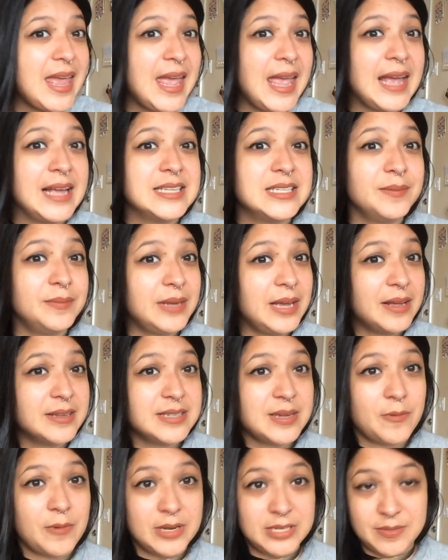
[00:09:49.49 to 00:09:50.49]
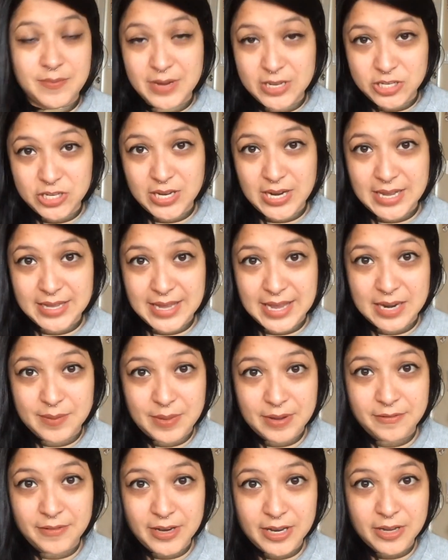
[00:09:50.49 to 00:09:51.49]
And something else I wanted to mention at the end of
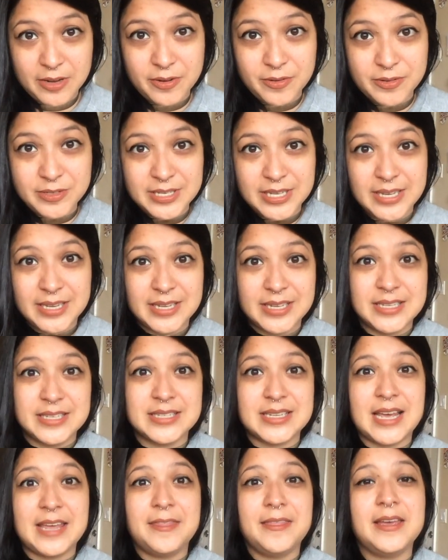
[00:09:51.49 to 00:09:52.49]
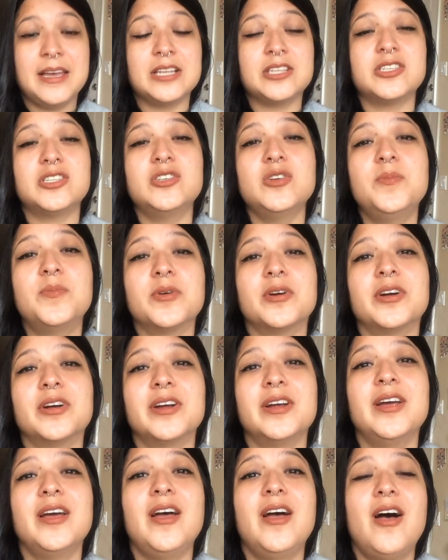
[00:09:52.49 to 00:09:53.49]
my videos is I think it's
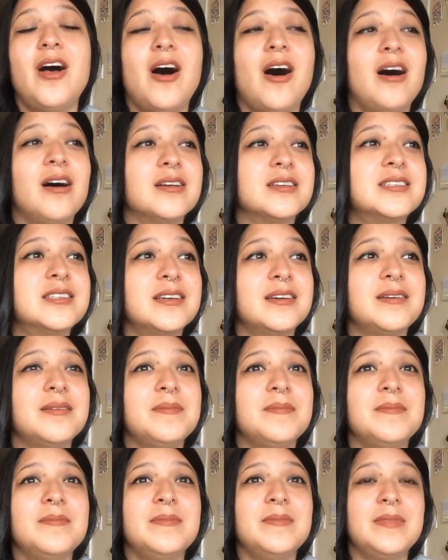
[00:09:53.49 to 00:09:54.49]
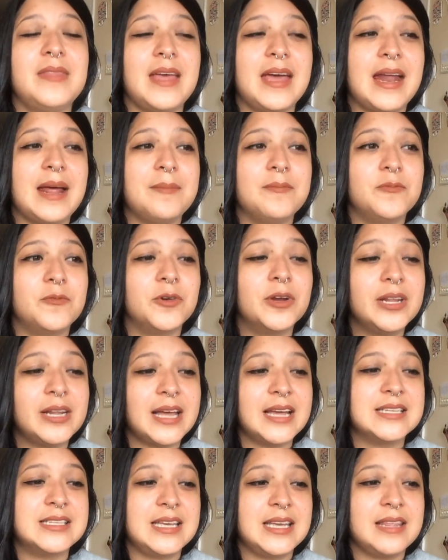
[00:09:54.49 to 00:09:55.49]
super awesome that I'm
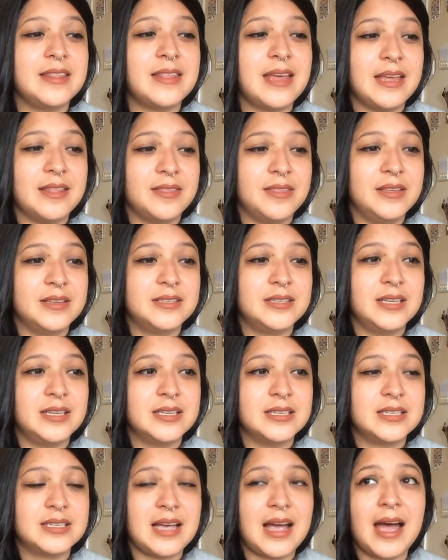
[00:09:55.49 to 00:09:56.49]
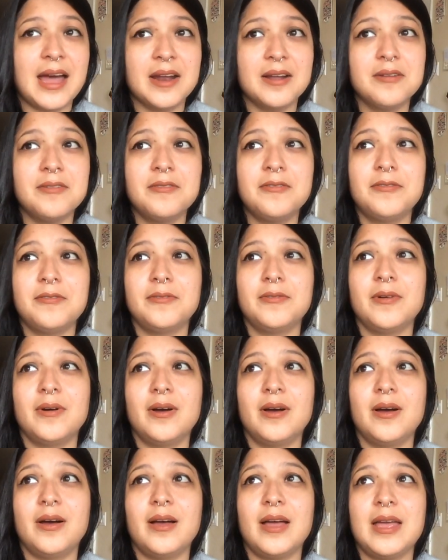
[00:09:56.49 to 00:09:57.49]
realizing that this is kind of
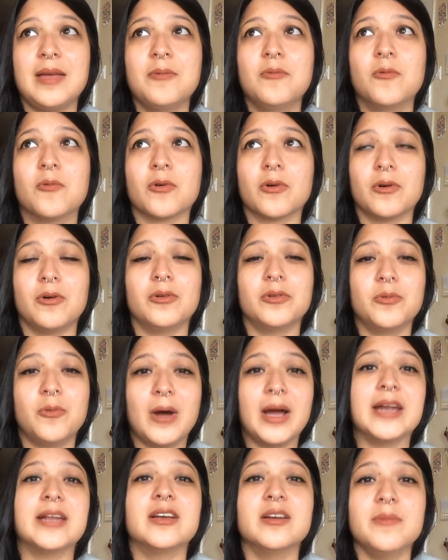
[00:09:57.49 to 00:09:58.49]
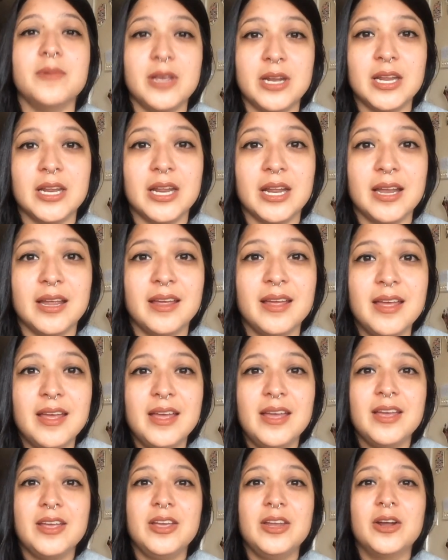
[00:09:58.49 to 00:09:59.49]
a worldwide community.
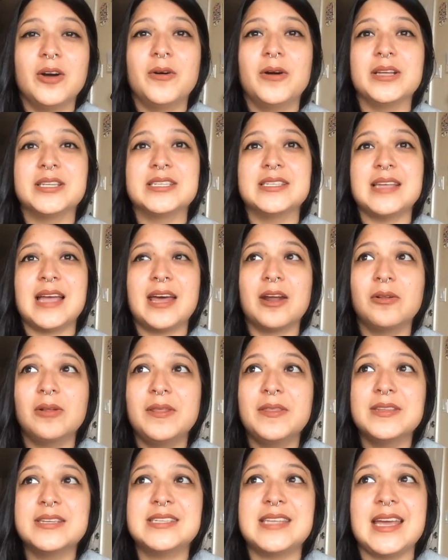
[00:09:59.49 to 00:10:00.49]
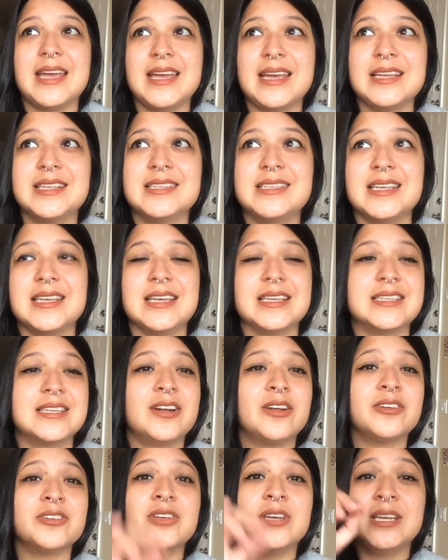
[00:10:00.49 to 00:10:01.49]
You know, it's not only in the States, it's
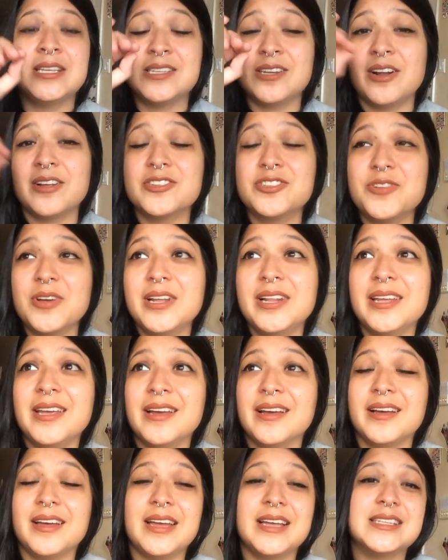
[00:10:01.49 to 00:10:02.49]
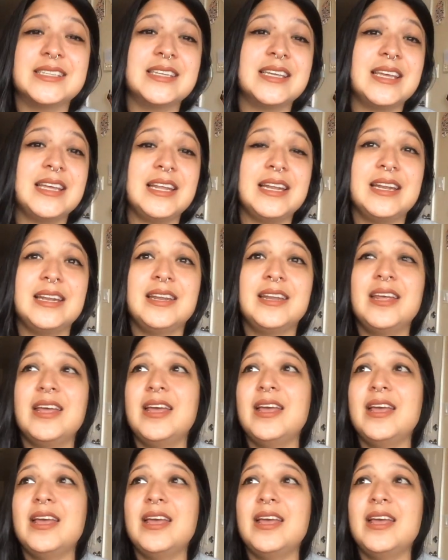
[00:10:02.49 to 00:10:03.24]
in Australia, it's in